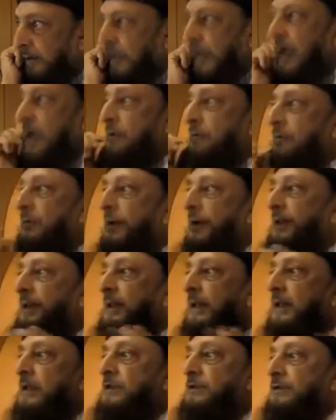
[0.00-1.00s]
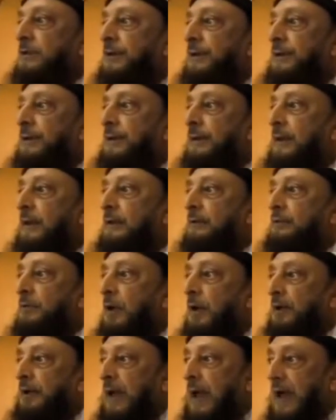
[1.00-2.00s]
That radiation is
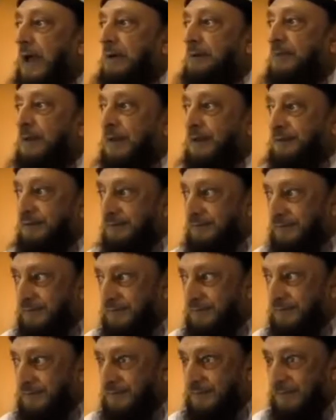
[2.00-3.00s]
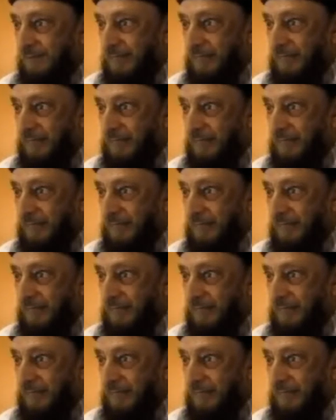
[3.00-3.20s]
not harmless